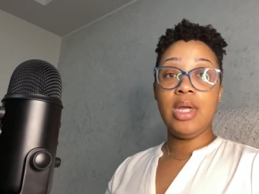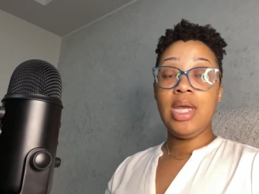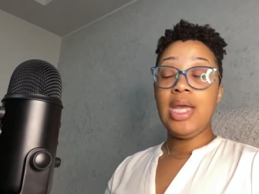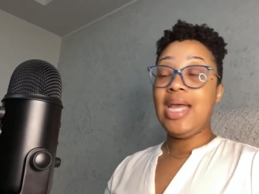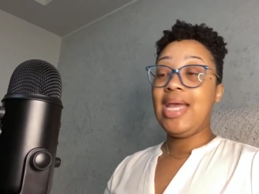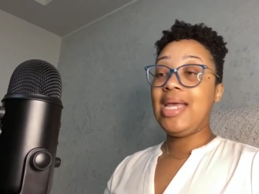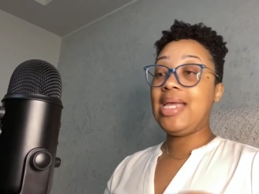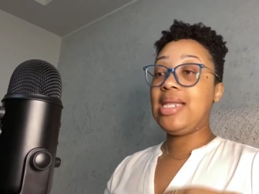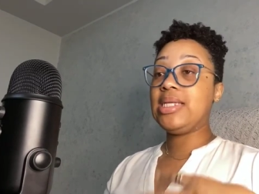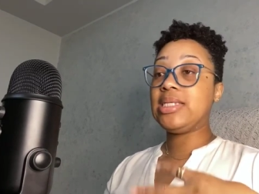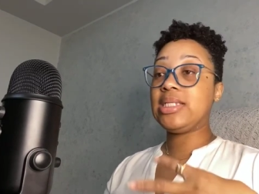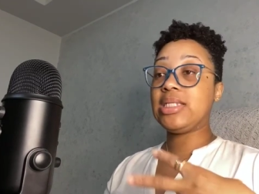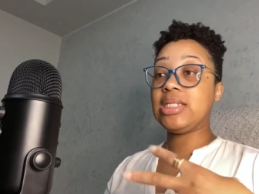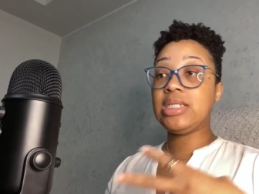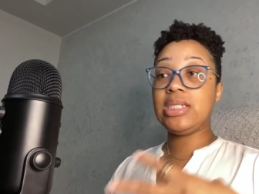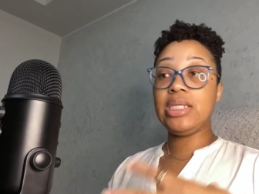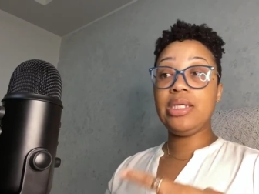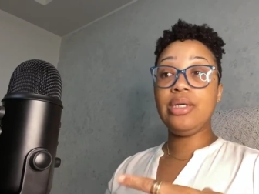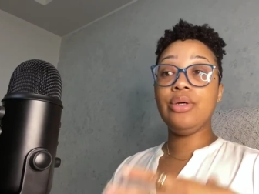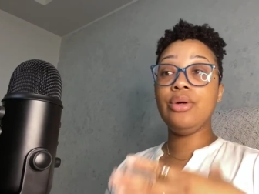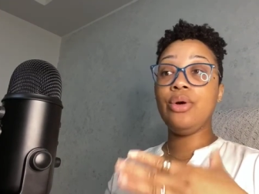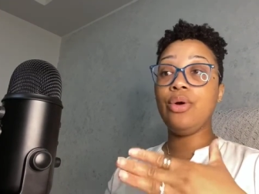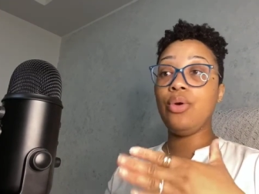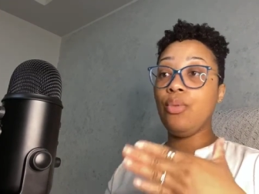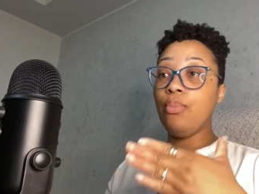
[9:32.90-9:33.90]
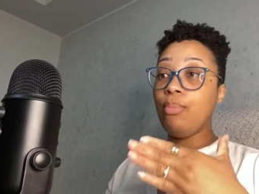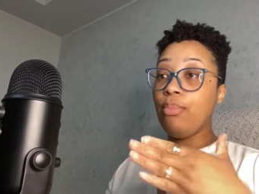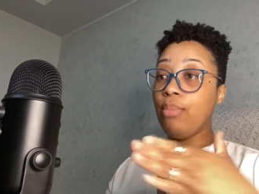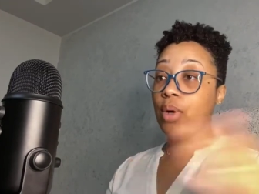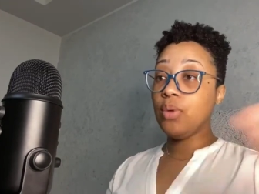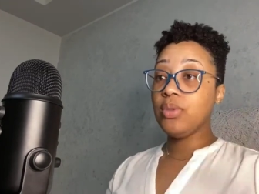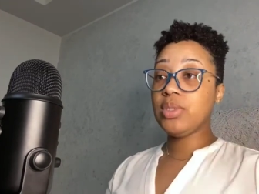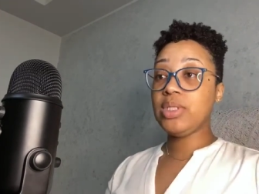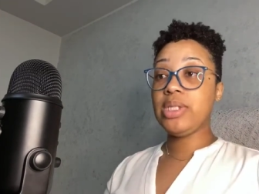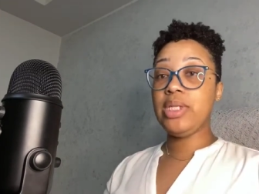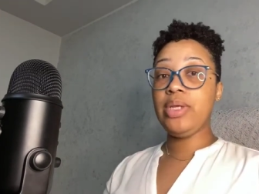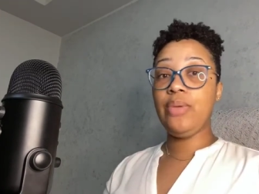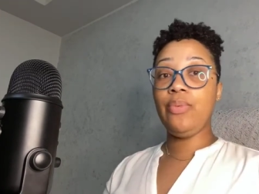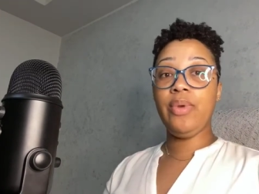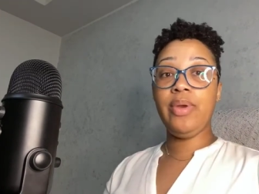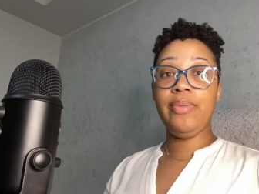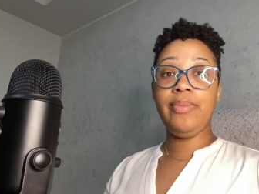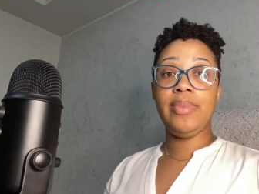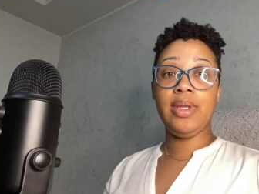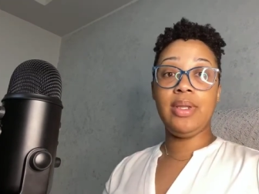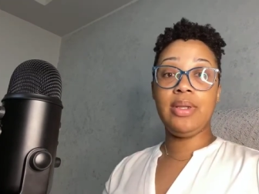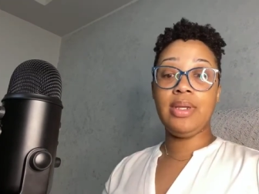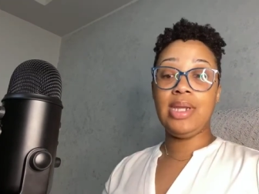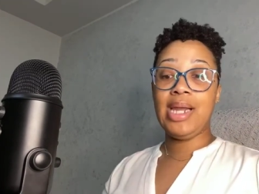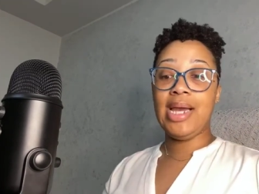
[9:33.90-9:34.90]
it is still mostly
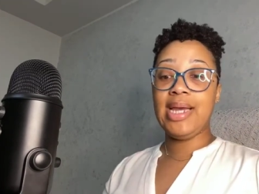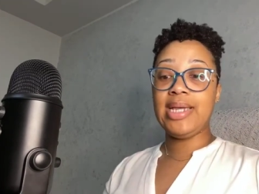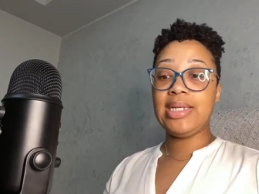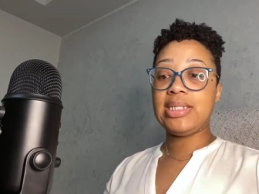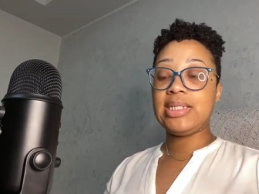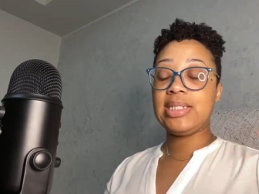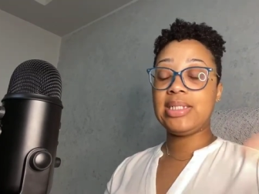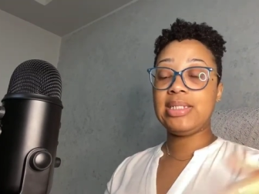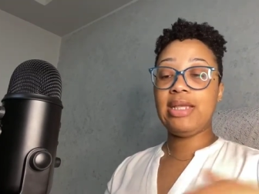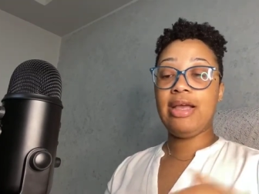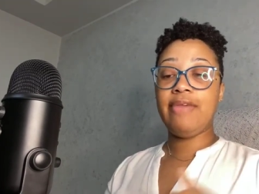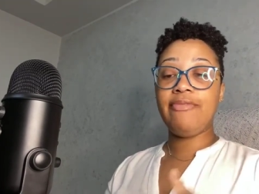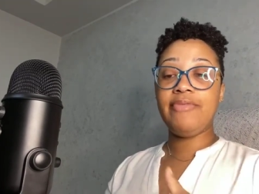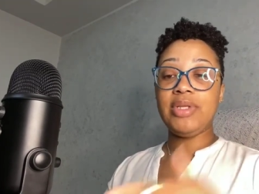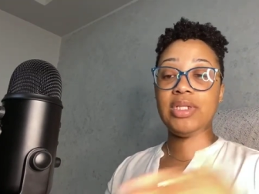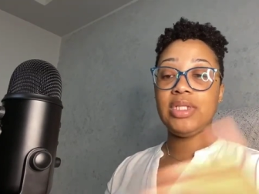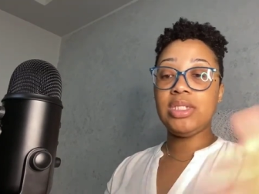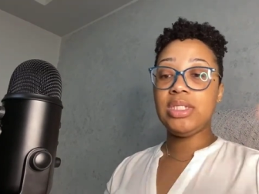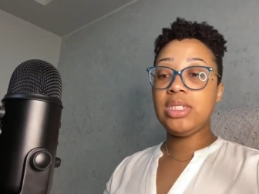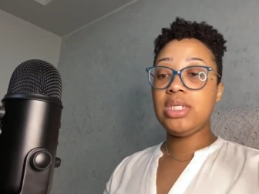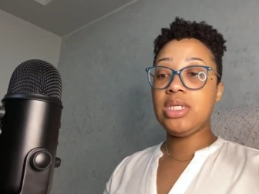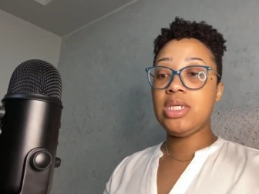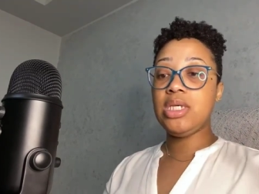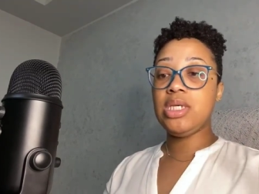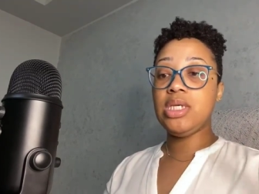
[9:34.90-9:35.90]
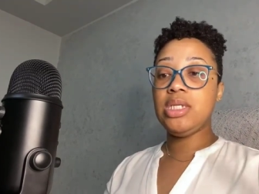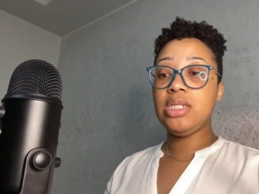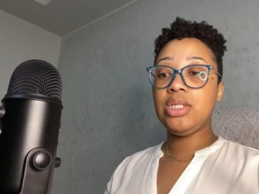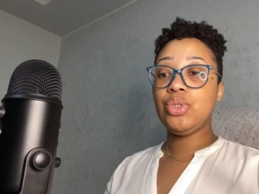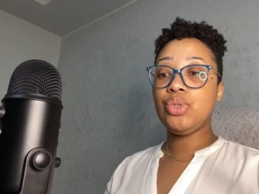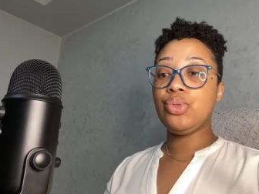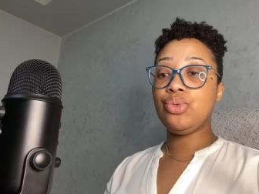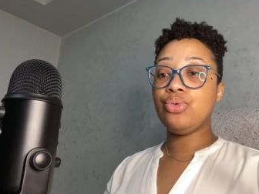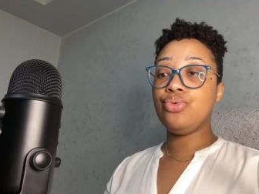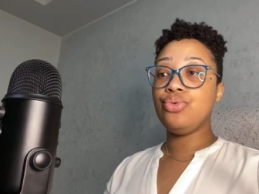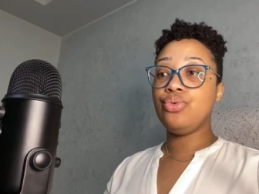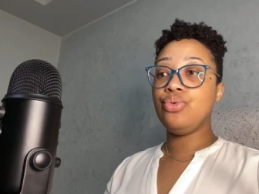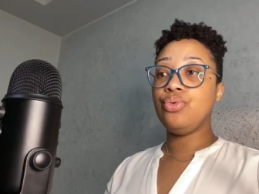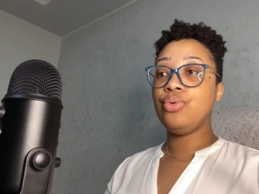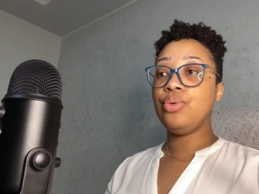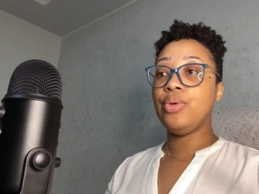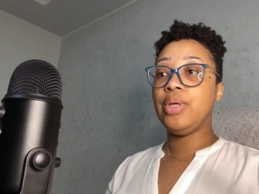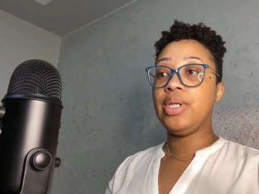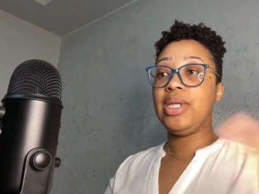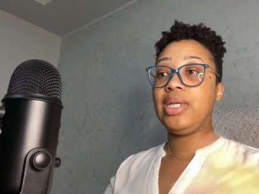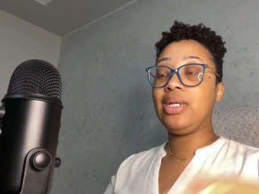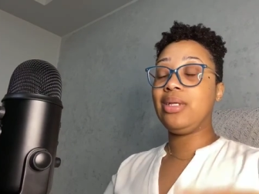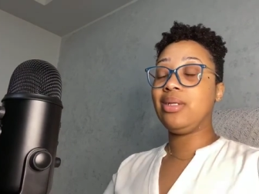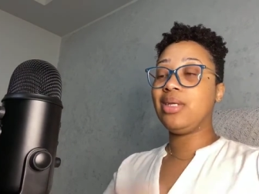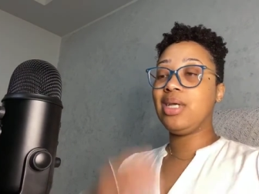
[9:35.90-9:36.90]
women like 72
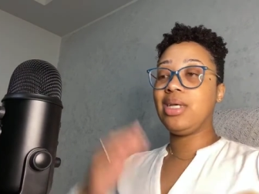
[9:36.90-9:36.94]
and it,